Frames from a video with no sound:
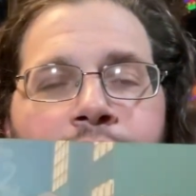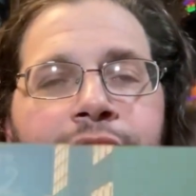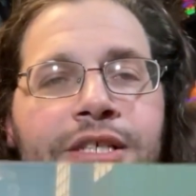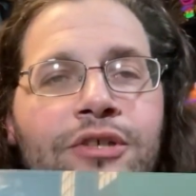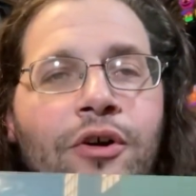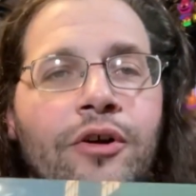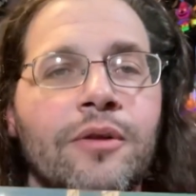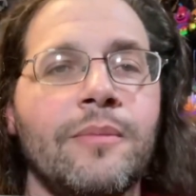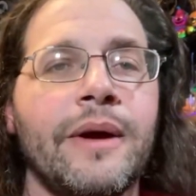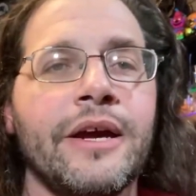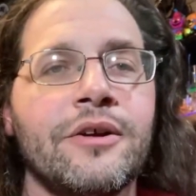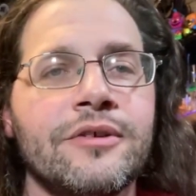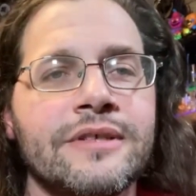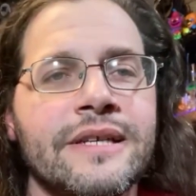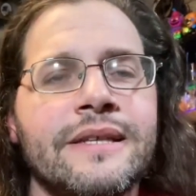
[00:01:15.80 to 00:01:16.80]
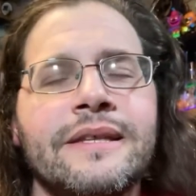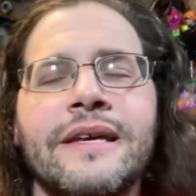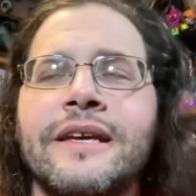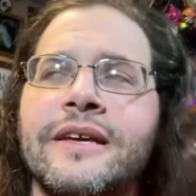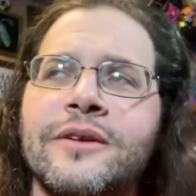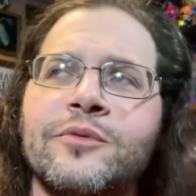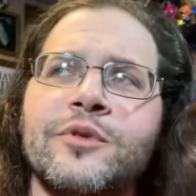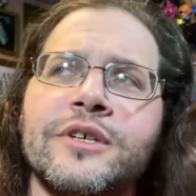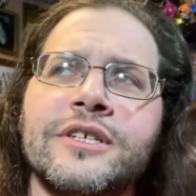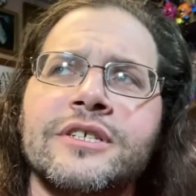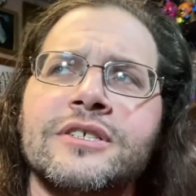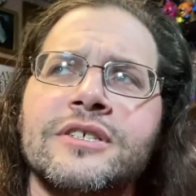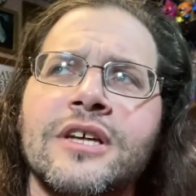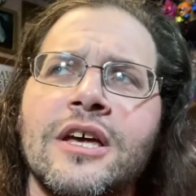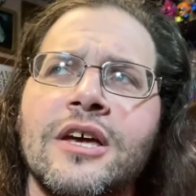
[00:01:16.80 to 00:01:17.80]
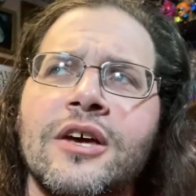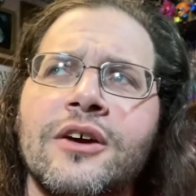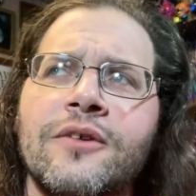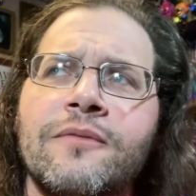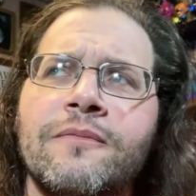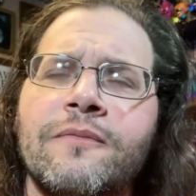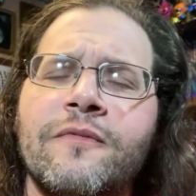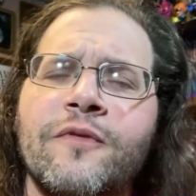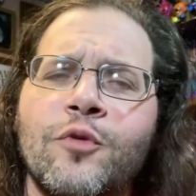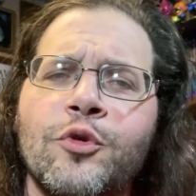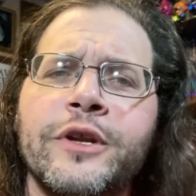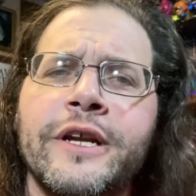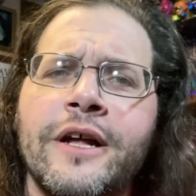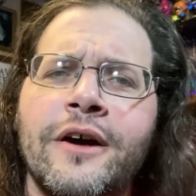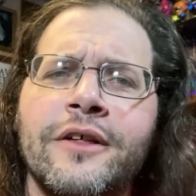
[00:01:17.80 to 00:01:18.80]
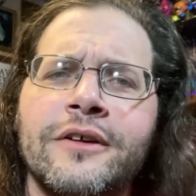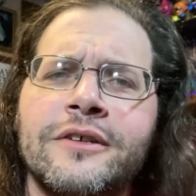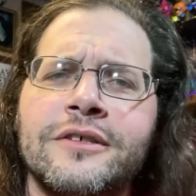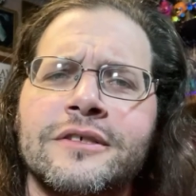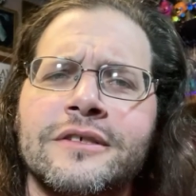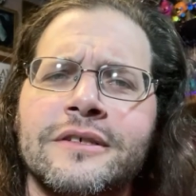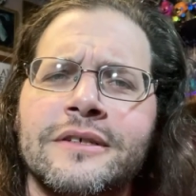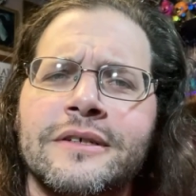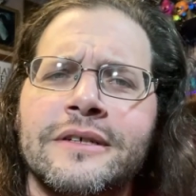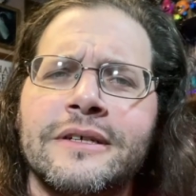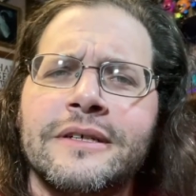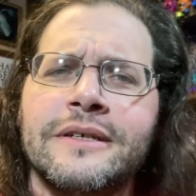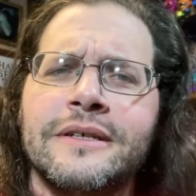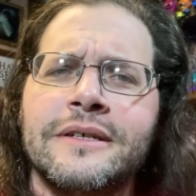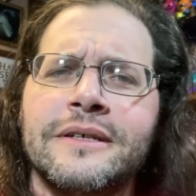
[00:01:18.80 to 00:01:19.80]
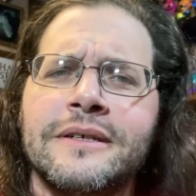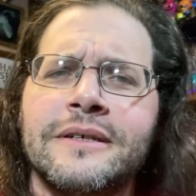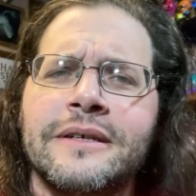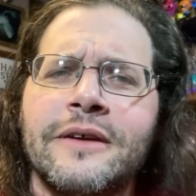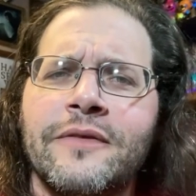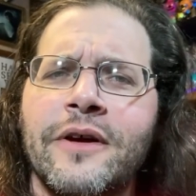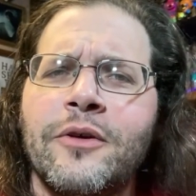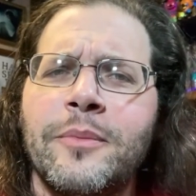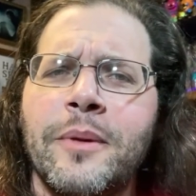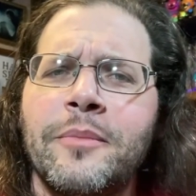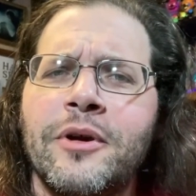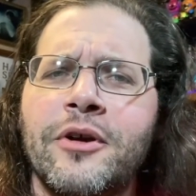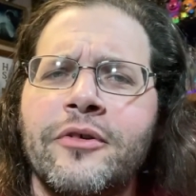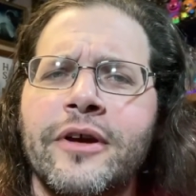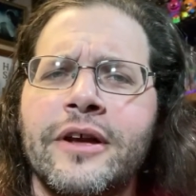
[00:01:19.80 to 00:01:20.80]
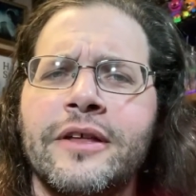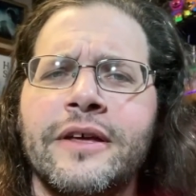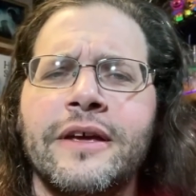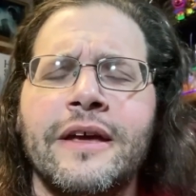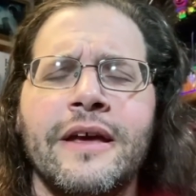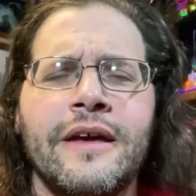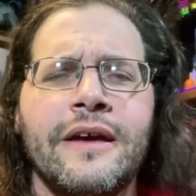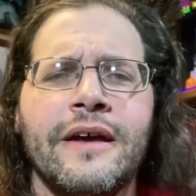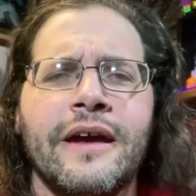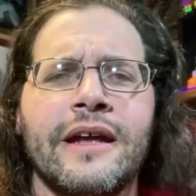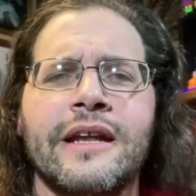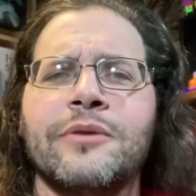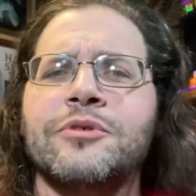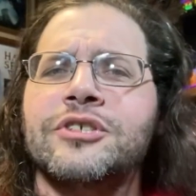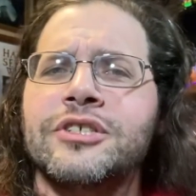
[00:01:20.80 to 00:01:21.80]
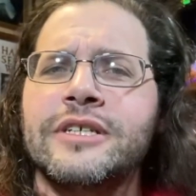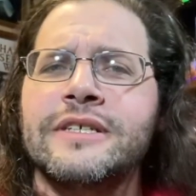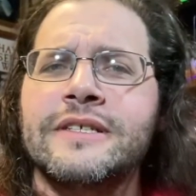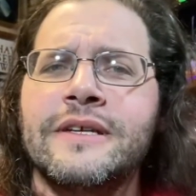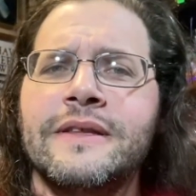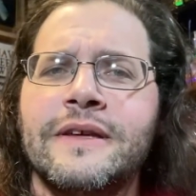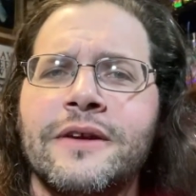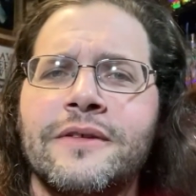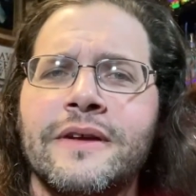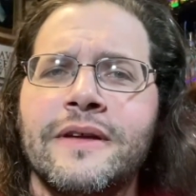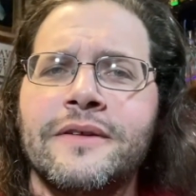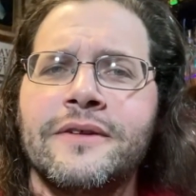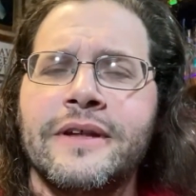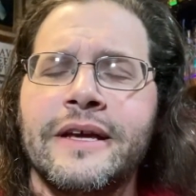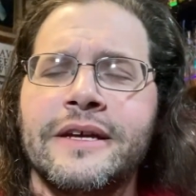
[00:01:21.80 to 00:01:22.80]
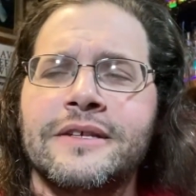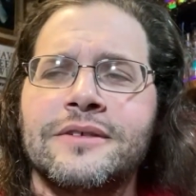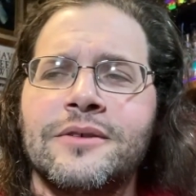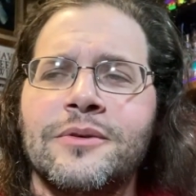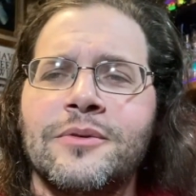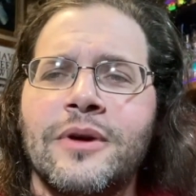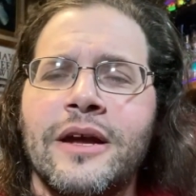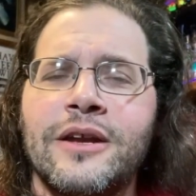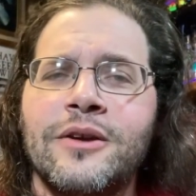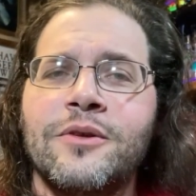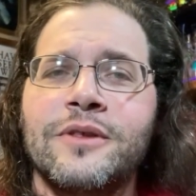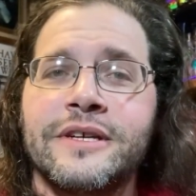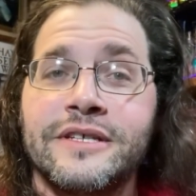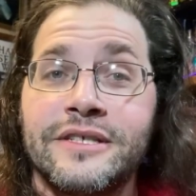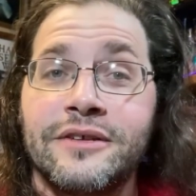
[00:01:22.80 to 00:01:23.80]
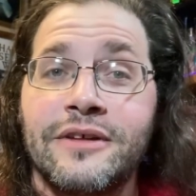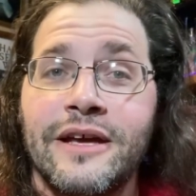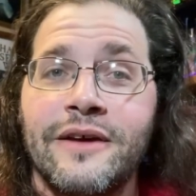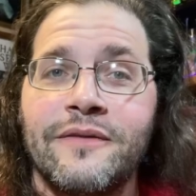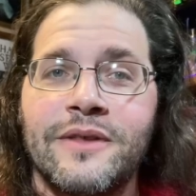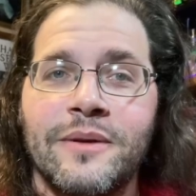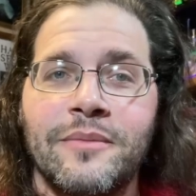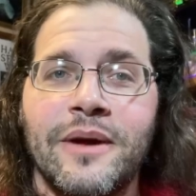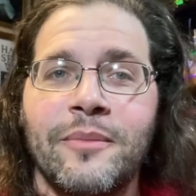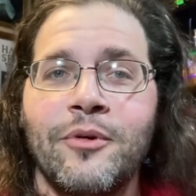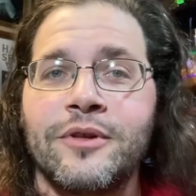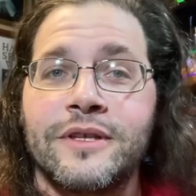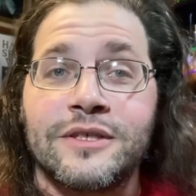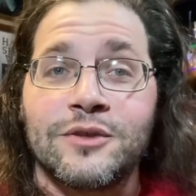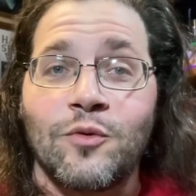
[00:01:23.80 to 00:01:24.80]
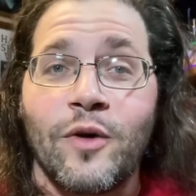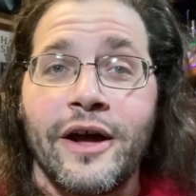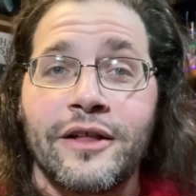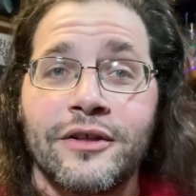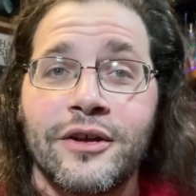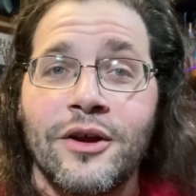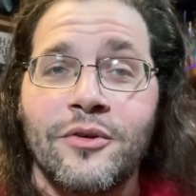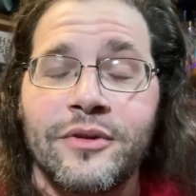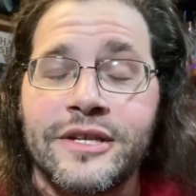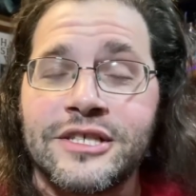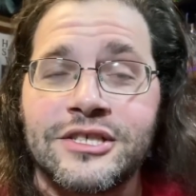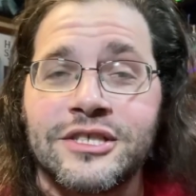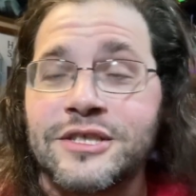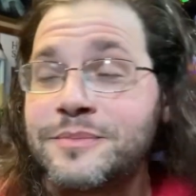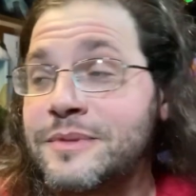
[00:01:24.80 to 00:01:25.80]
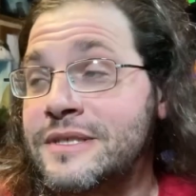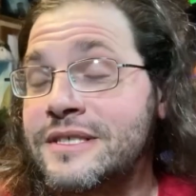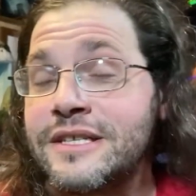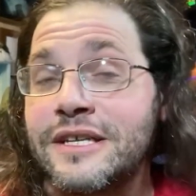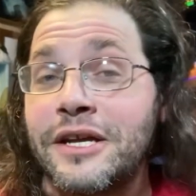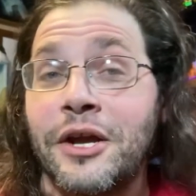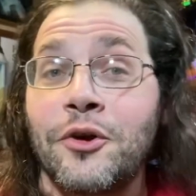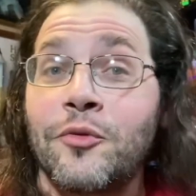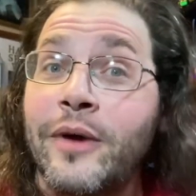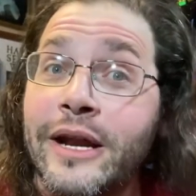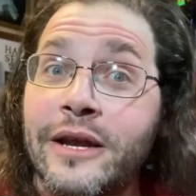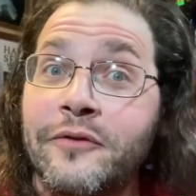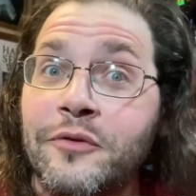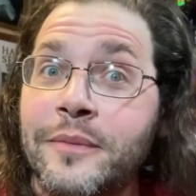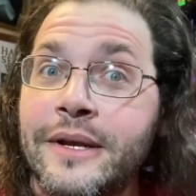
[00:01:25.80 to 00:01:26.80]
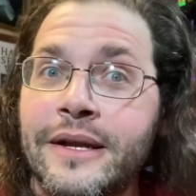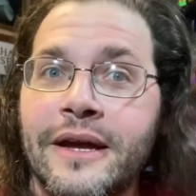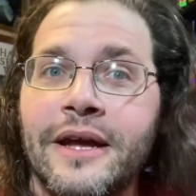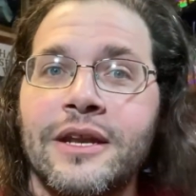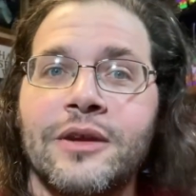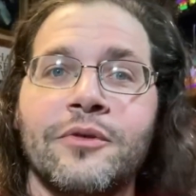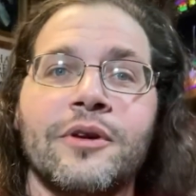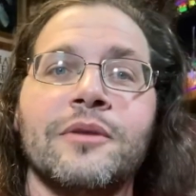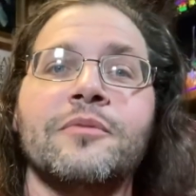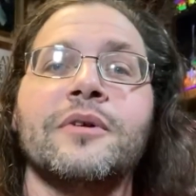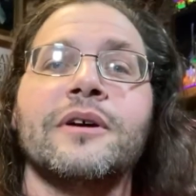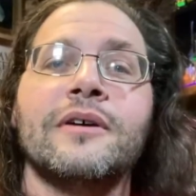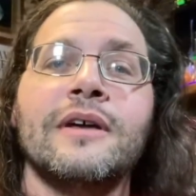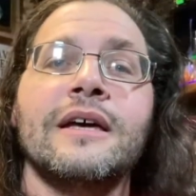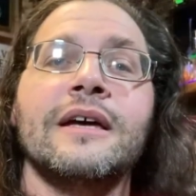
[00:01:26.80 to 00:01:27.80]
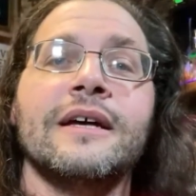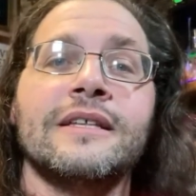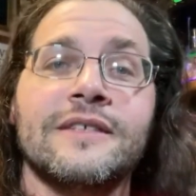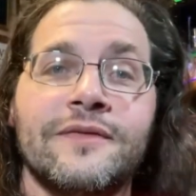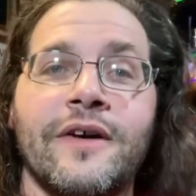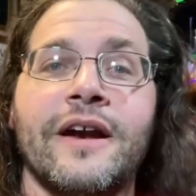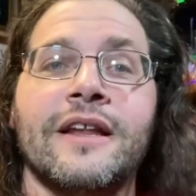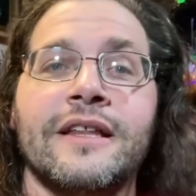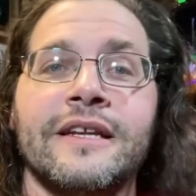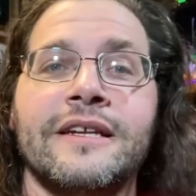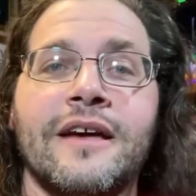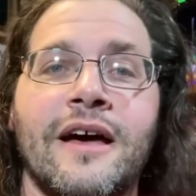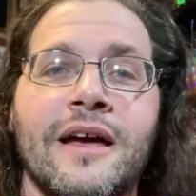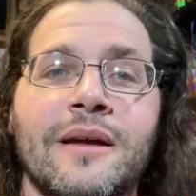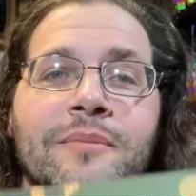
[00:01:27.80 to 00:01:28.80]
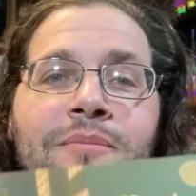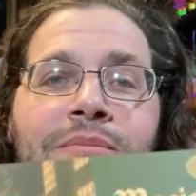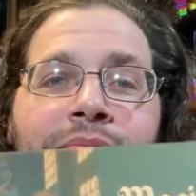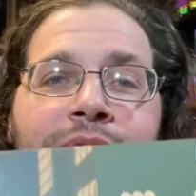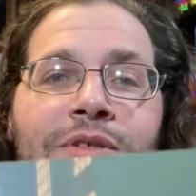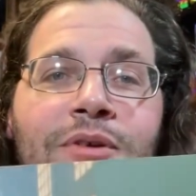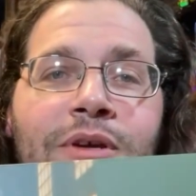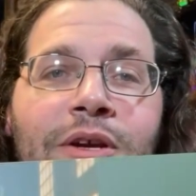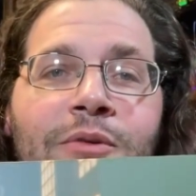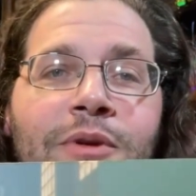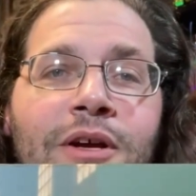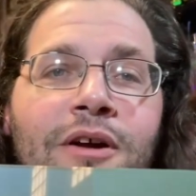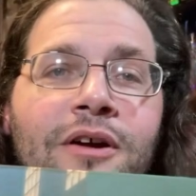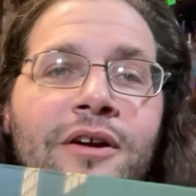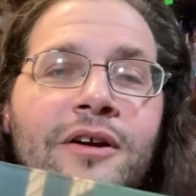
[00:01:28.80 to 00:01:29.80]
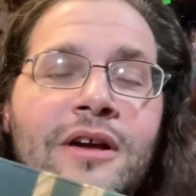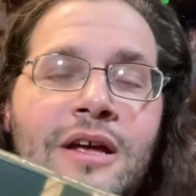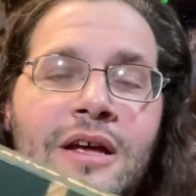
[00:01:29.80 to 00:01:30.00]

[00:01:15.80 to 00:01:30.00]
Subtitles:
I saw it in Michael's. I think it was $40 if I remember correctly, and I was just in there the other day, so I know they still have them. I bought this a while ago and it's just been sitting here waiting for me to get to it. Well, it's finally time, so here we are.